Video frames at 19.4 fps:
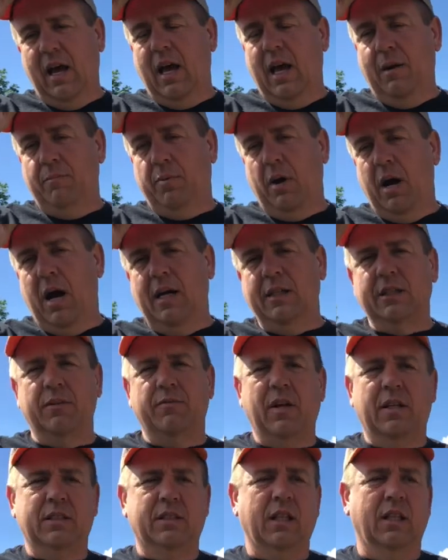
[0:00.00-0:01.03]
I'm positive
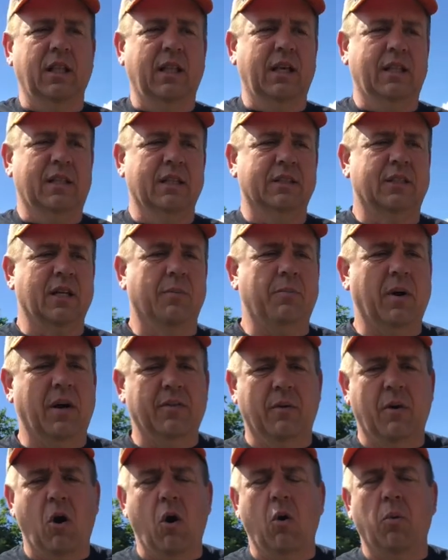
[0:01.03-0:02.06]
that's the link that's up on
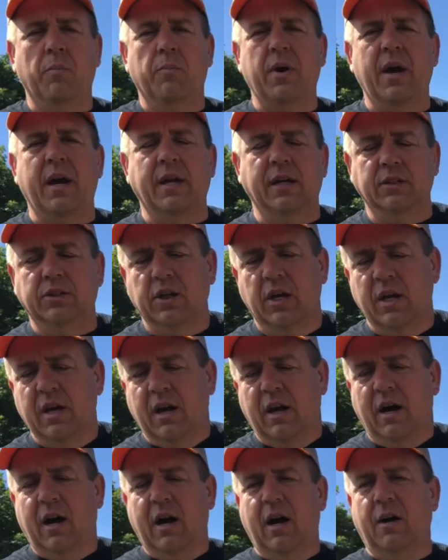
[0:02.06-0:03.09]
the home page,
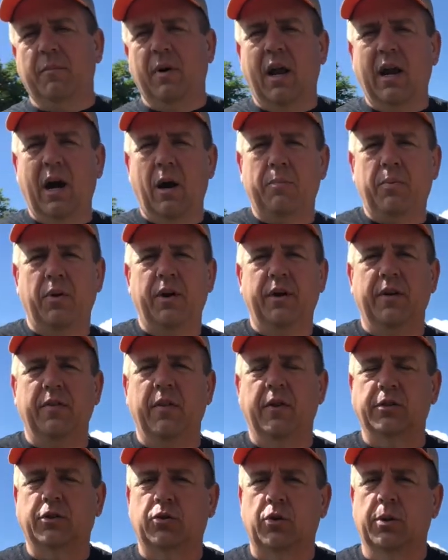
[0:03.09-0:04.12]
and I'll put it in
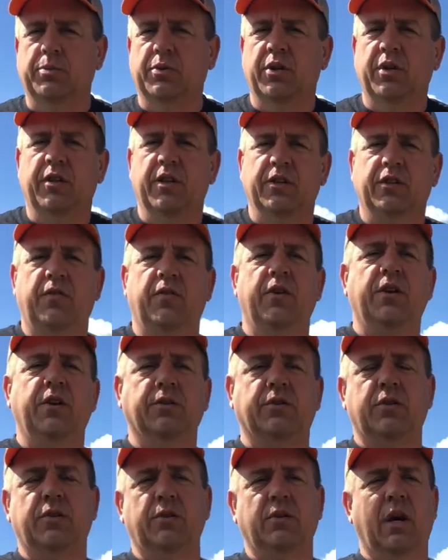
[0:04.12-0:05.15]
the description of this video
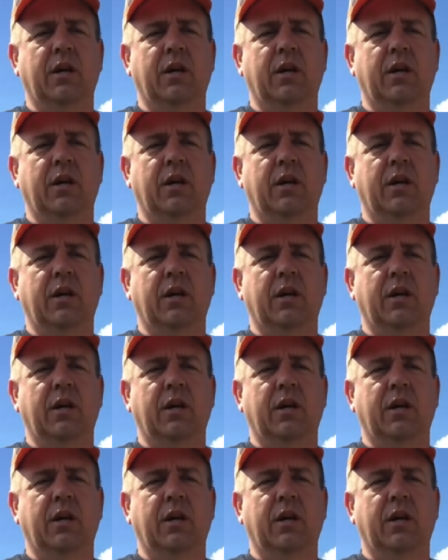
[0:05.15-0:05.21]
too.